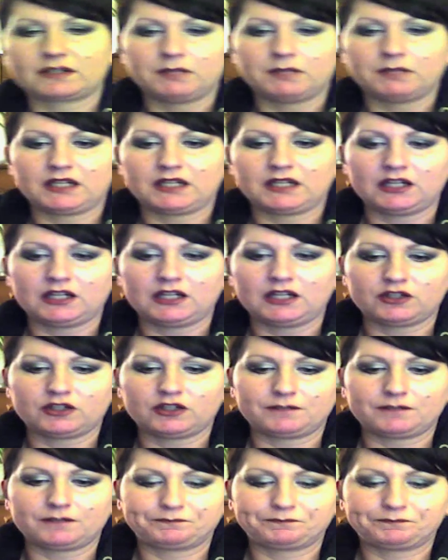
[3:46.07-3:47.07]

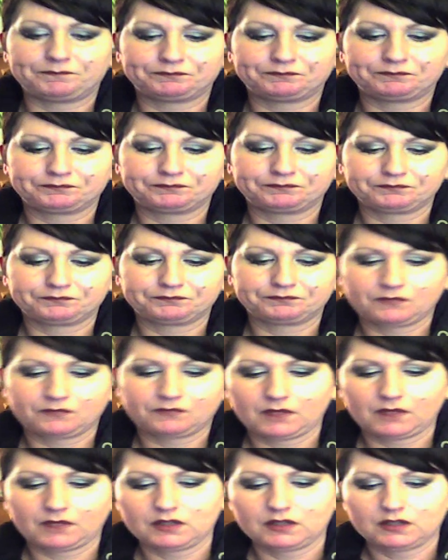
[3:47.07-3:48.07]
medication.
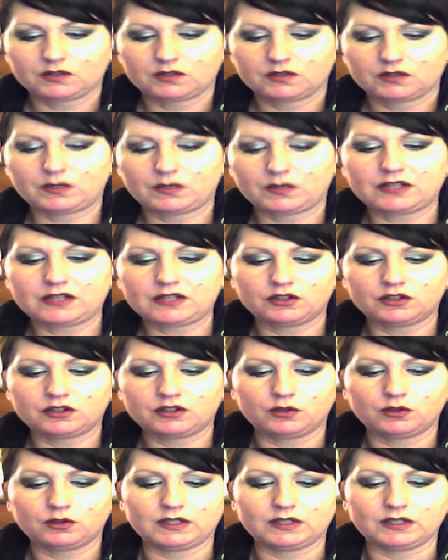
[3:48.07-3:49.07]
So what I
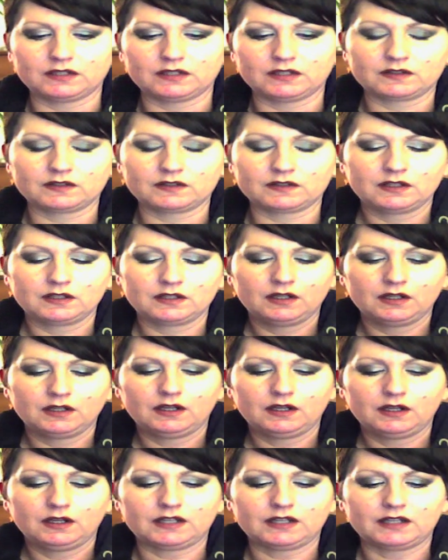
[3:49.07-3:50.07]
do is
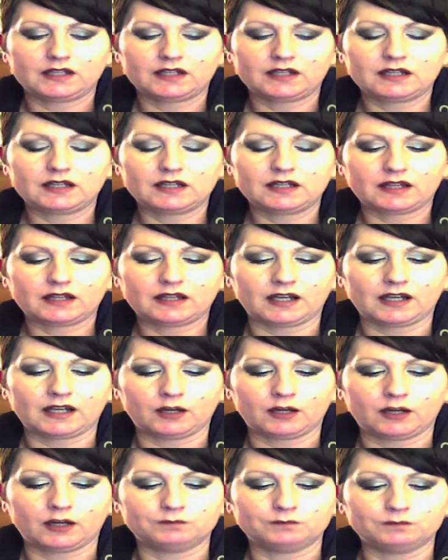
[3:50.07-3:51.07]
I take that
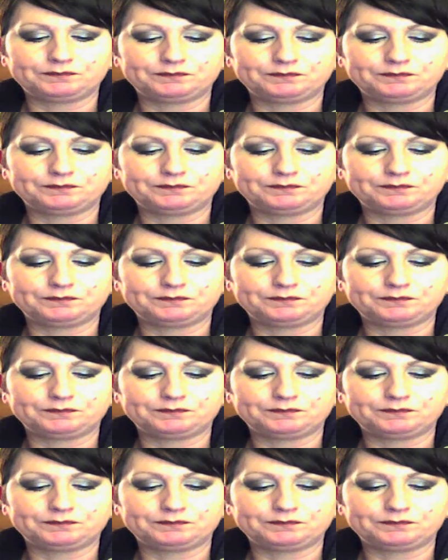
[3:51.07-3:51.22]
out,